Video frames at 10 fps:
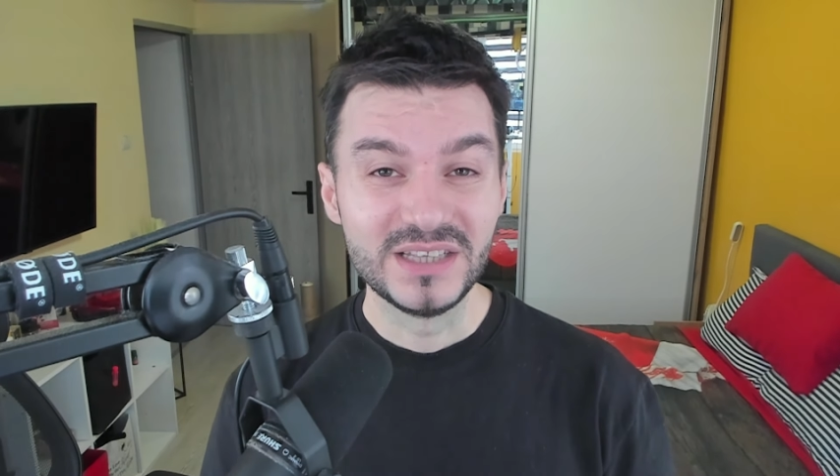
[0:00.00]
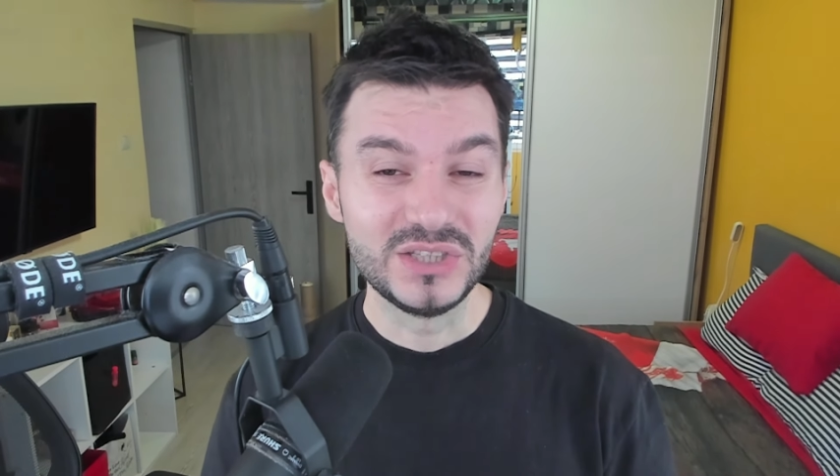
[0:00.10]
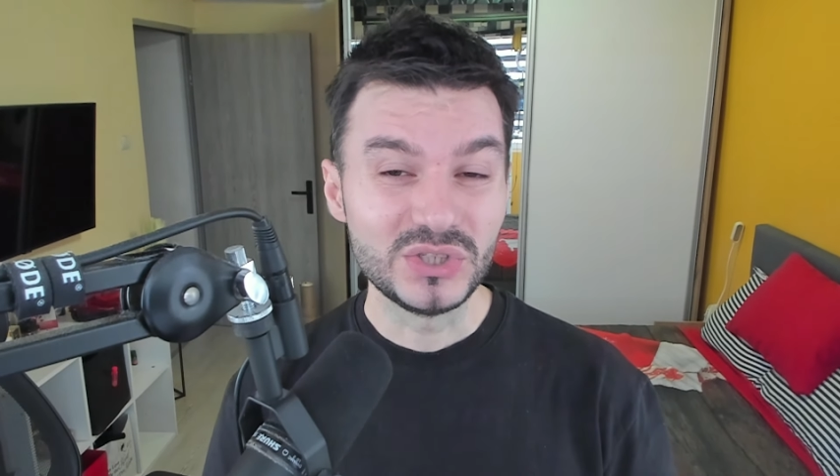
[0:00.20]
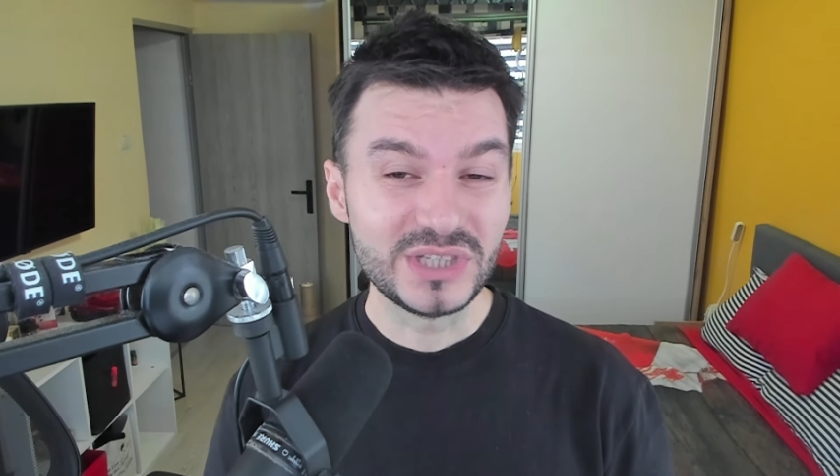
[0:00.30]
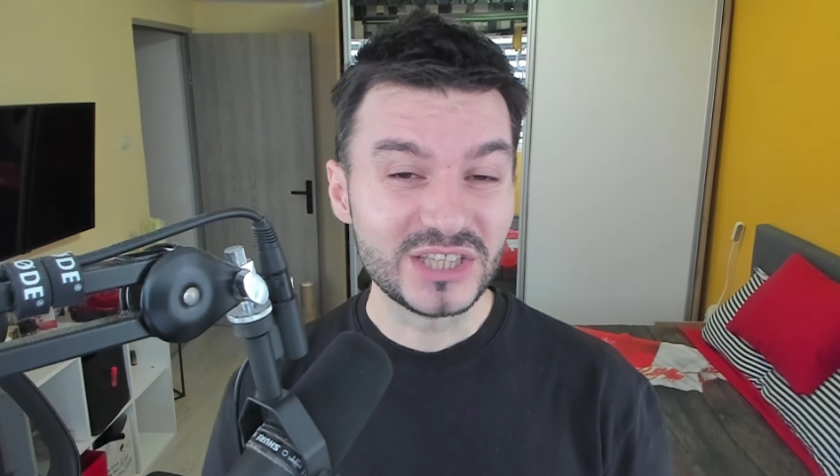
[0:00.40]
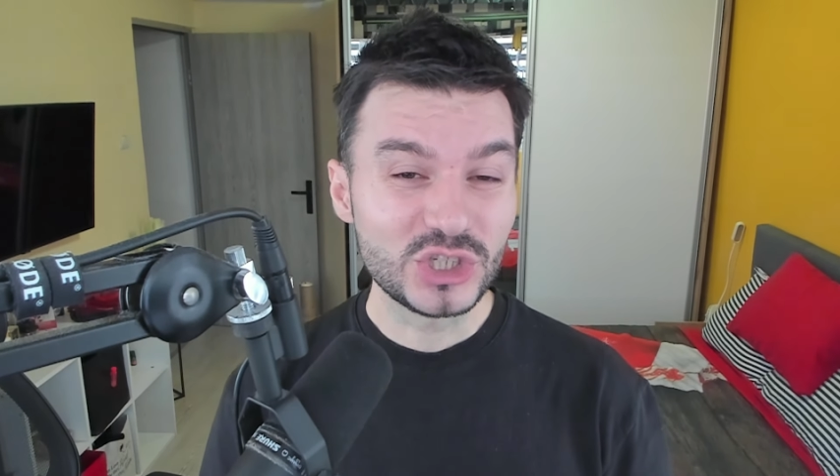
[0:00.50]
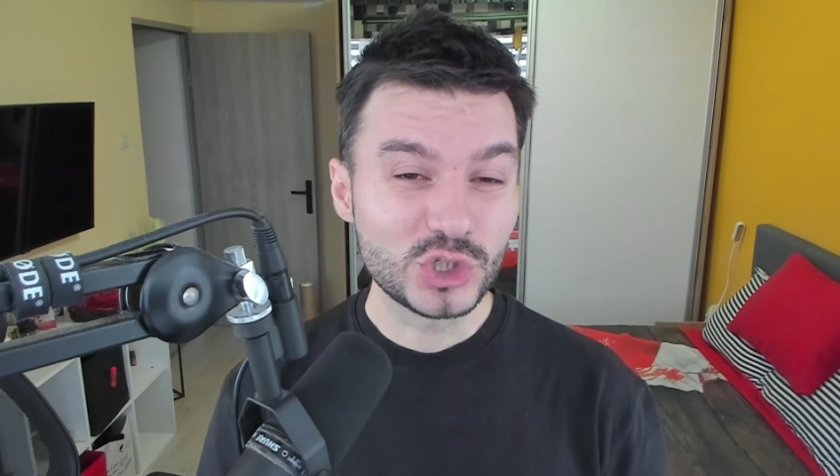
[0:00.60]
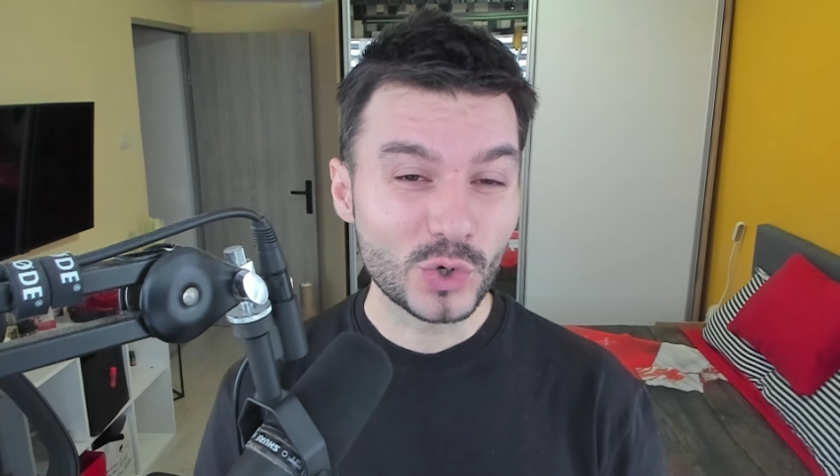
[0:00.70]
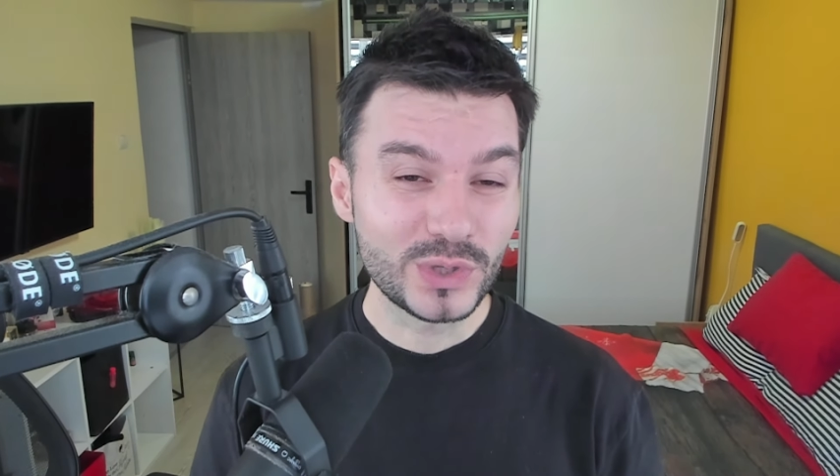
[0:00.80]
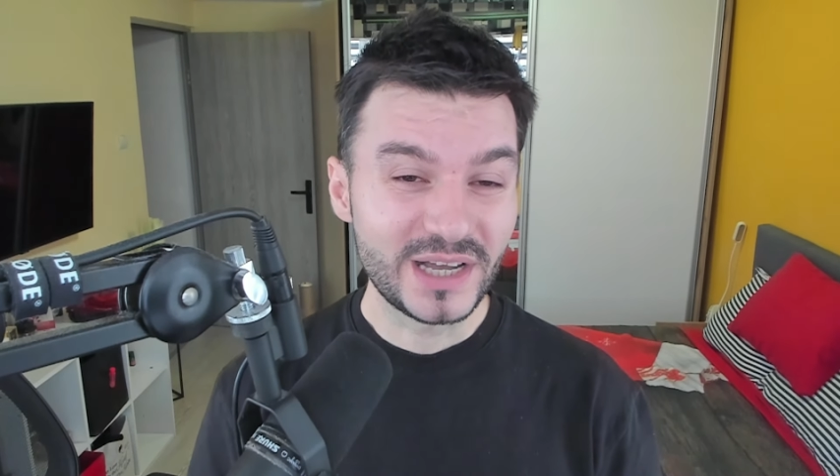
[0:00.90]
does not
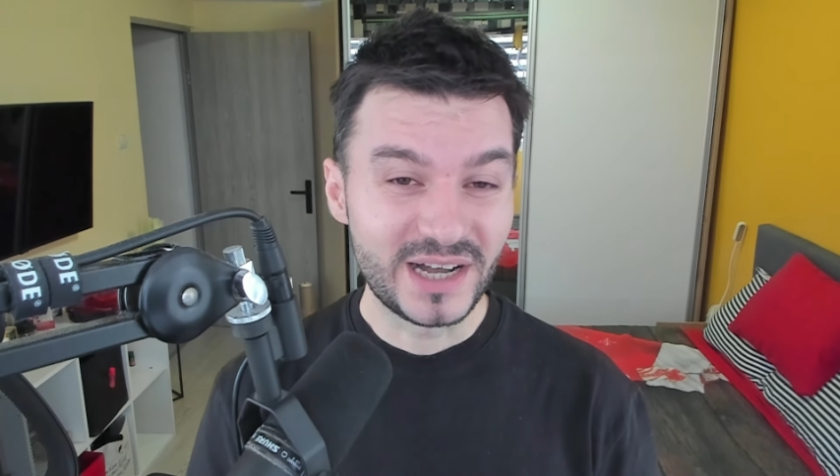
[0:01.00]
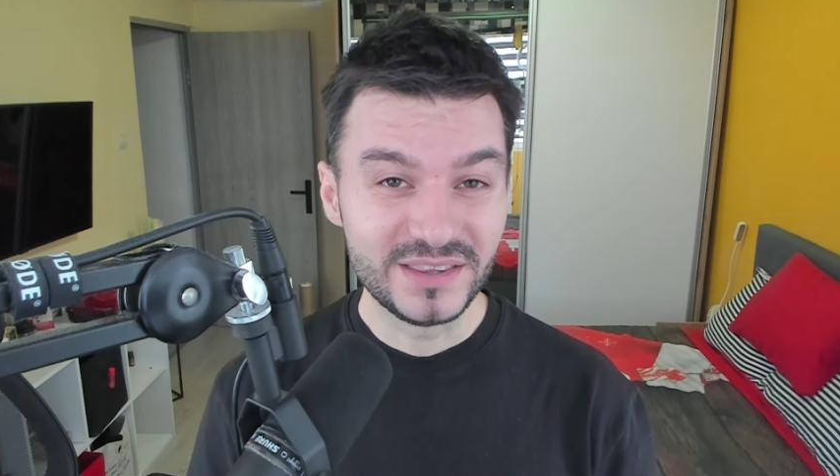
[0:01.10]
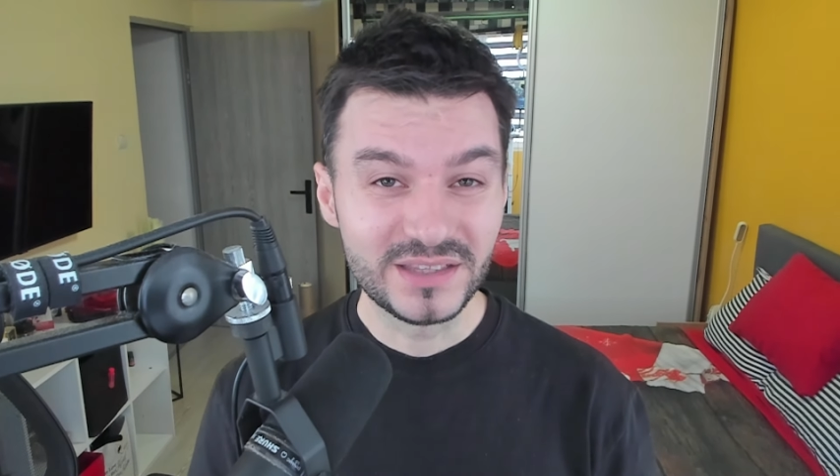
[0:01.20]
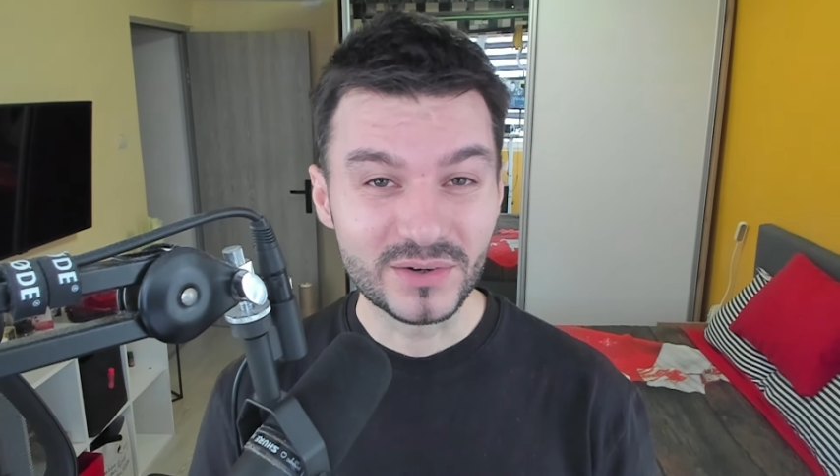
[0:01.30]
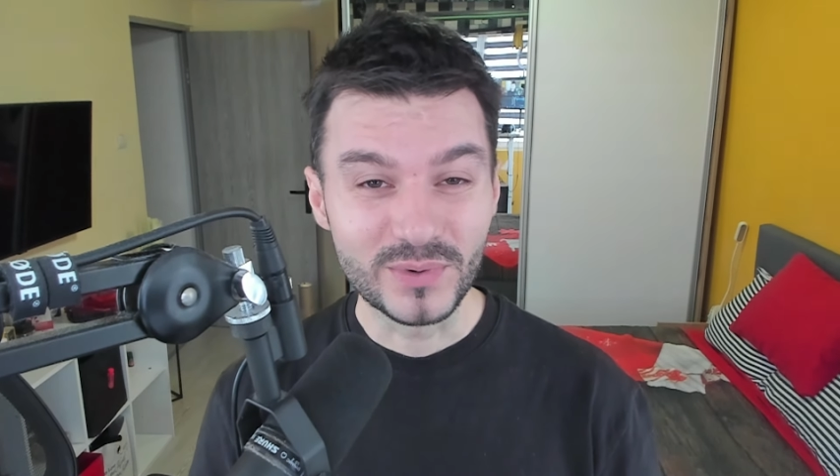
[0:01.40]
show the Hunter